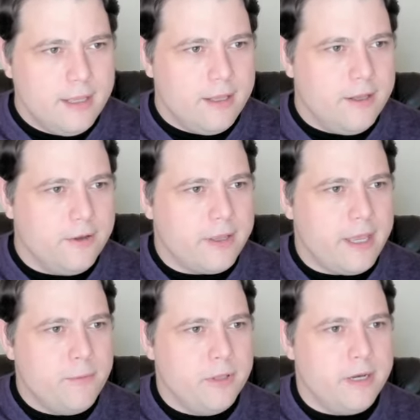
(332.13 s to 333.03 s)

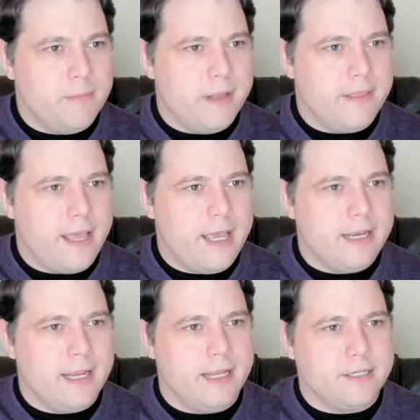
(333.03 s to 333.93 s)
Okay, will it admit
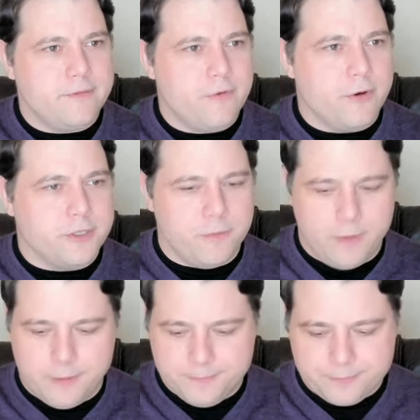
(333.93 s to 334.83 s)
that? Yes, of course it
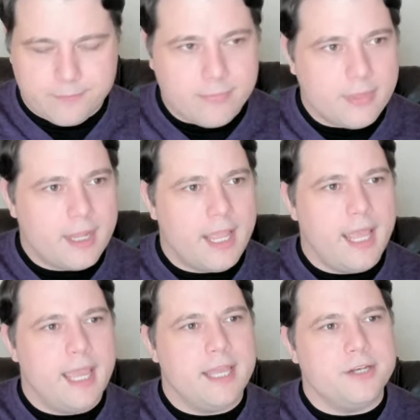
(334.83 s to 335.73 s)
will.
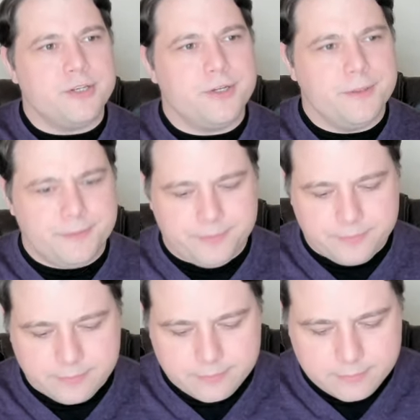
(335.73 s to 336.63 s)
And
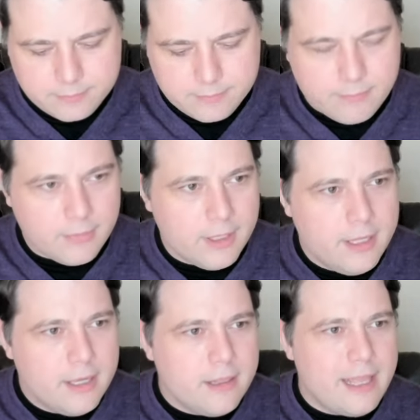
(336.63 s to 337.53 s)

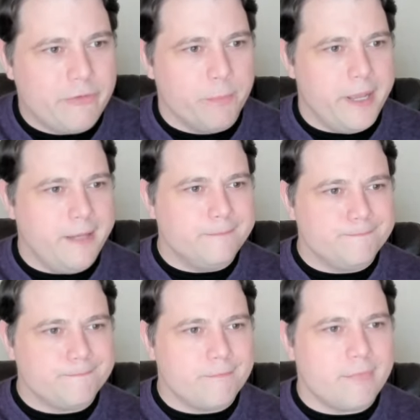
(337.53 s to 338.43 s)
clever bit
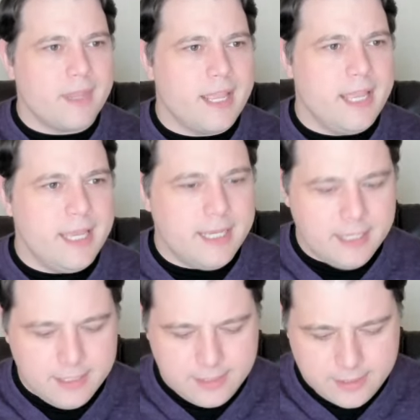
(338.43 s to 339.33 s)

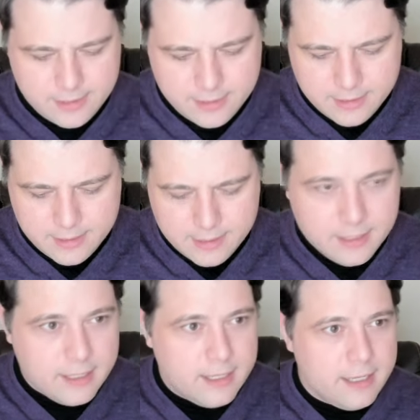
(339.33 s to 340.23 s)
is
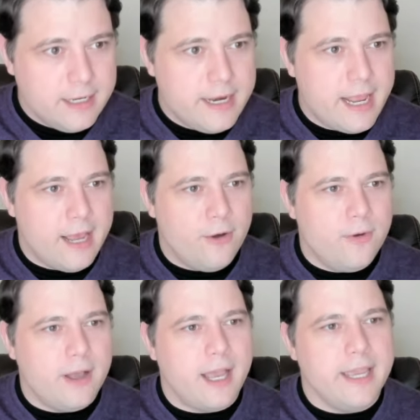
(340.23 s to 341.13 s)

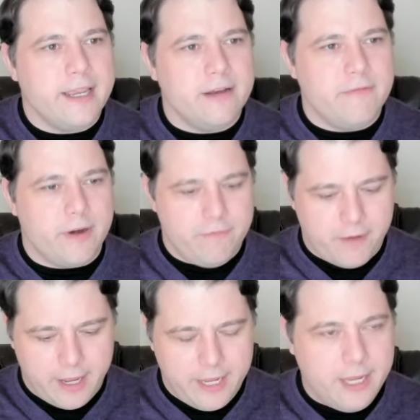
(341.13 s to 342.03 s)
now I can
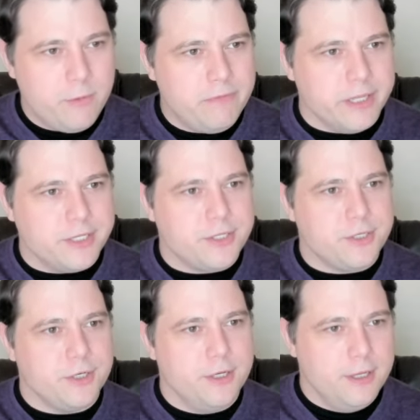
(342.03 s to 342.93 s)
verify
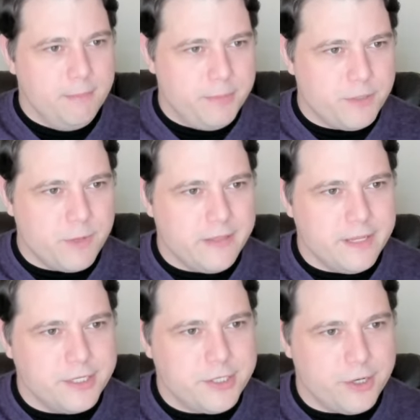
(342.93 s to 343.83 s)
equivalence between
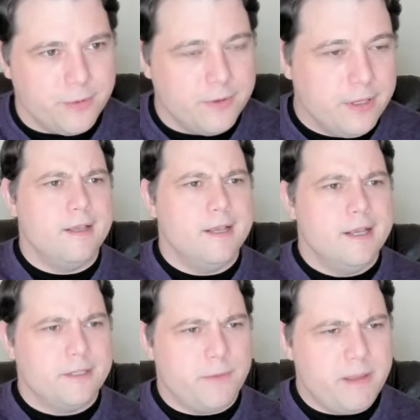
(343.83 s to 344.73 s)
these two.
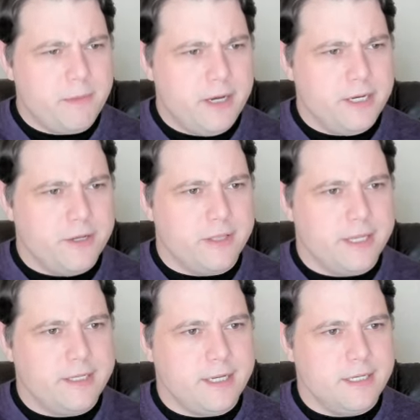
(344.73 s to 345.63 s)
So the way I'm going to do
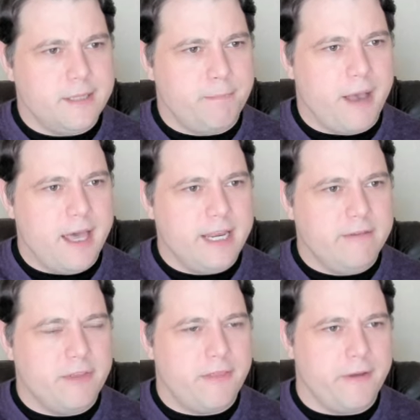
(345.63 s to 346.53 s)
this is the body
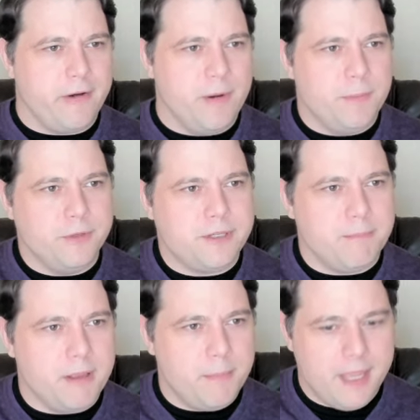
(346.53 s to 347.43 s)
of the theorem will
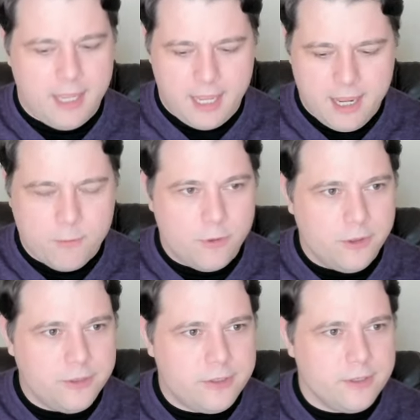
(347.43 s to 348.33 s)
simply be
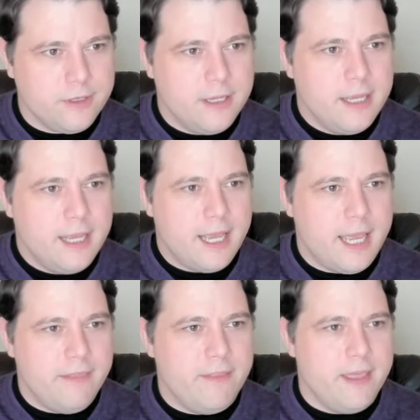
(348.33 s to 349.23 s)
equals,
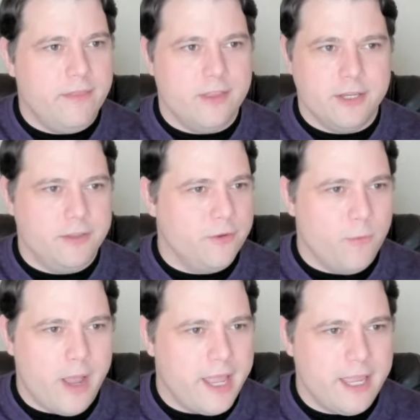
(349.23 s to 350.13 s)
and then the
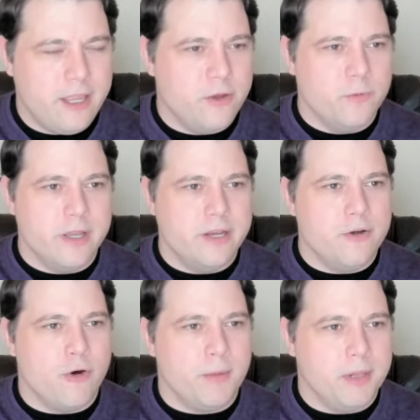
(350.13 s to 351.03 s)
way you would
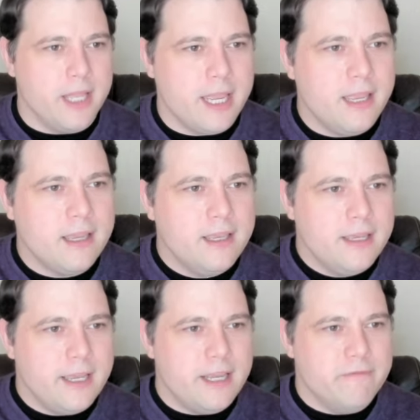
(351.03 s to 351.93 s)
normally
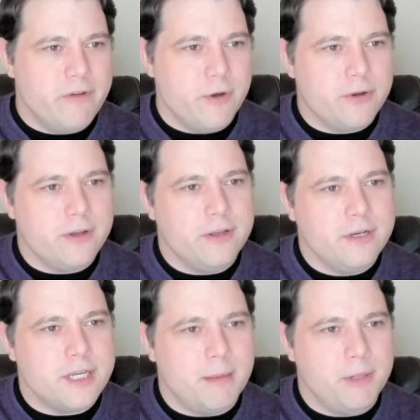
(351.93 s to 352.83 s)
invoke
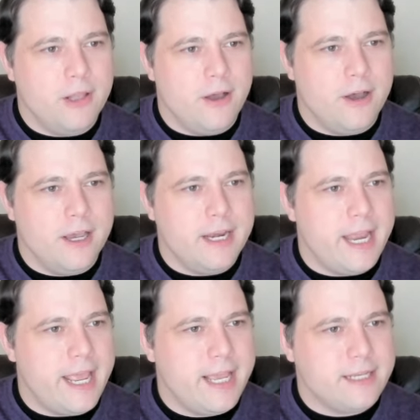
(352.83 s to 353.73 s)
double on
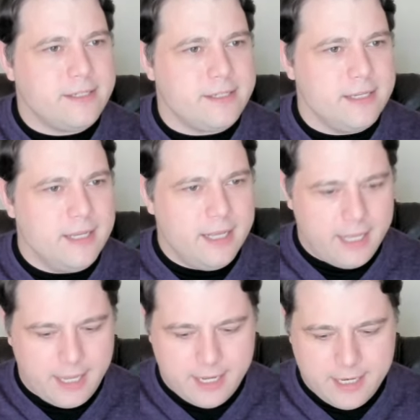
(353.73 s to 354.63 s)
x
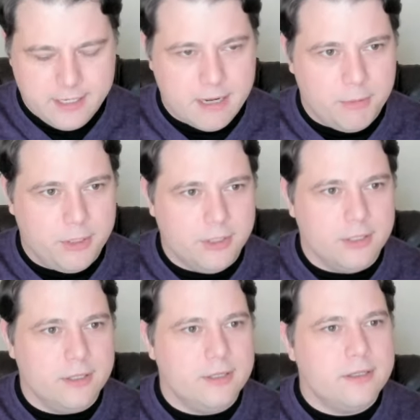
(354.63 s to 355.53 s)
and double
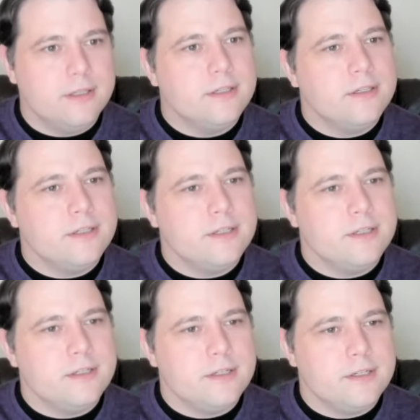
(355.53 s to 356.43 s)

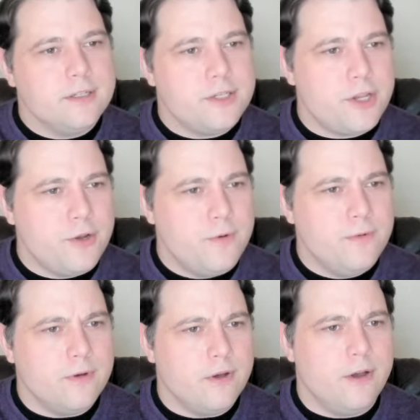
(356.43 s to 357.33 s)
2
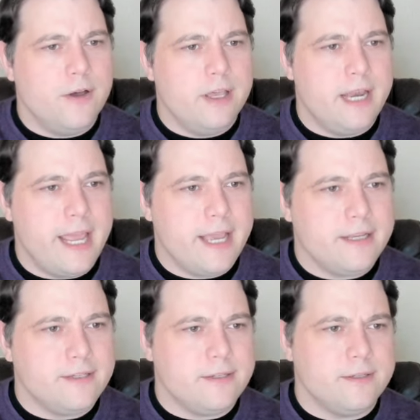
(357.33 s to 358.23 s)
on
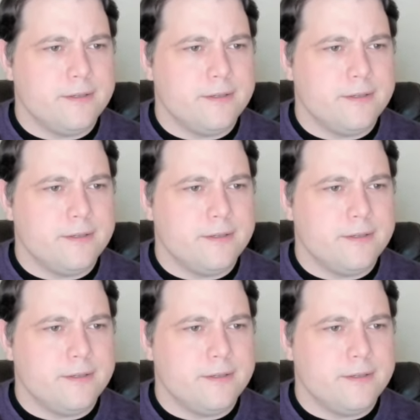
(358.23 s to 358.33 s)
x.